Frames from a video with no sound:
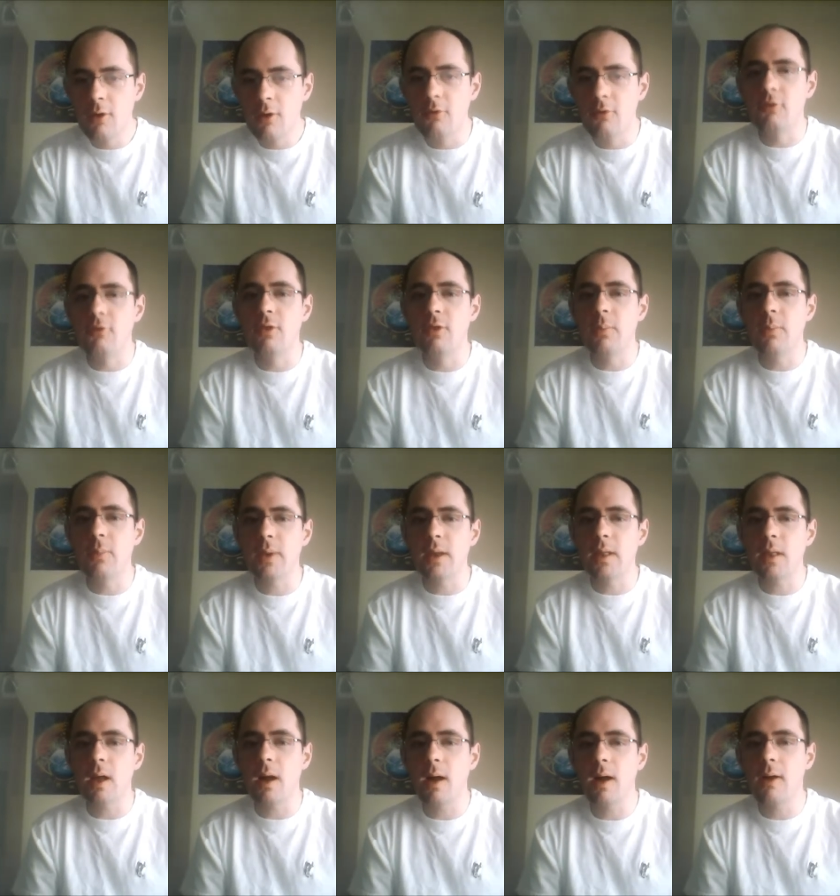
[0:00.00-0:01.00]

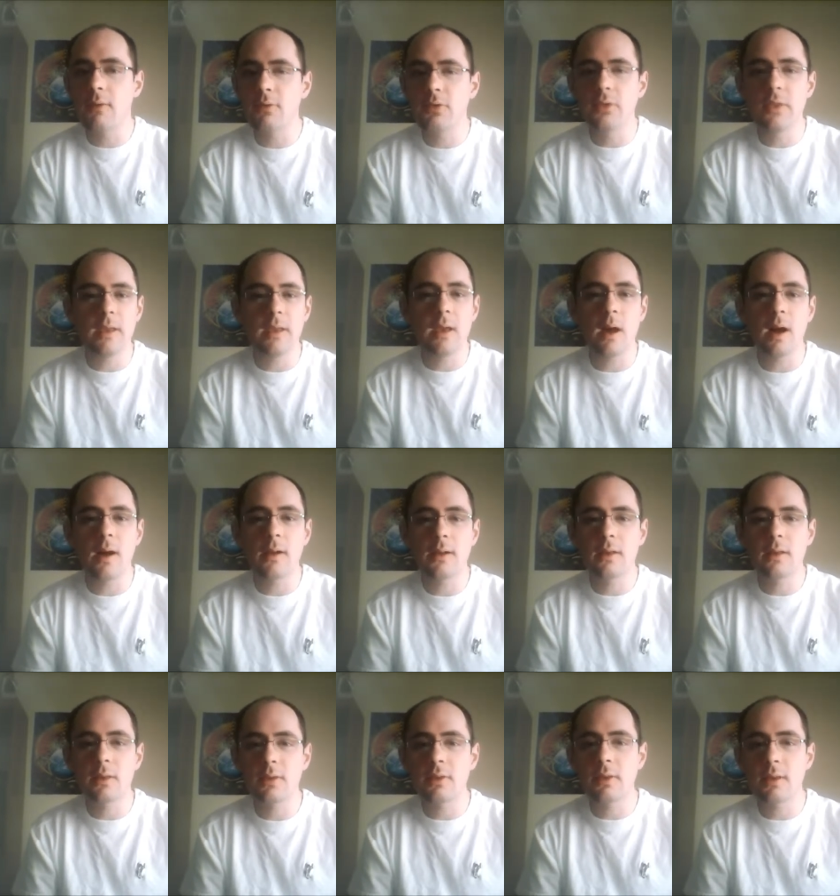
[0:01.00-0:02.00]
flipping off the
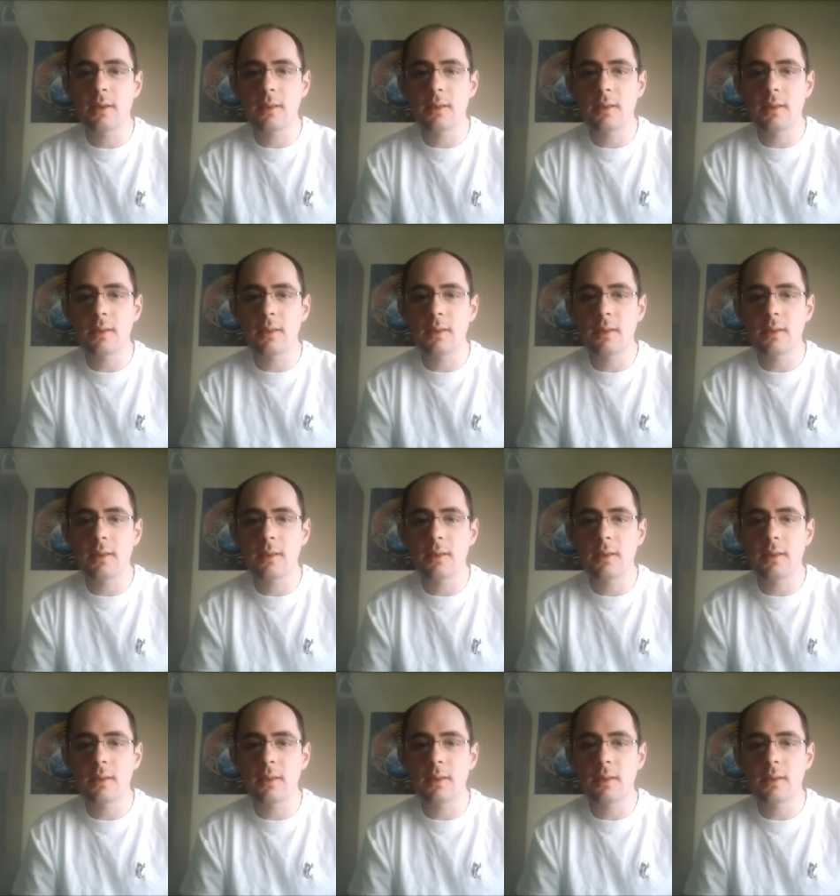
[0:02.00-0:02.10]
audience.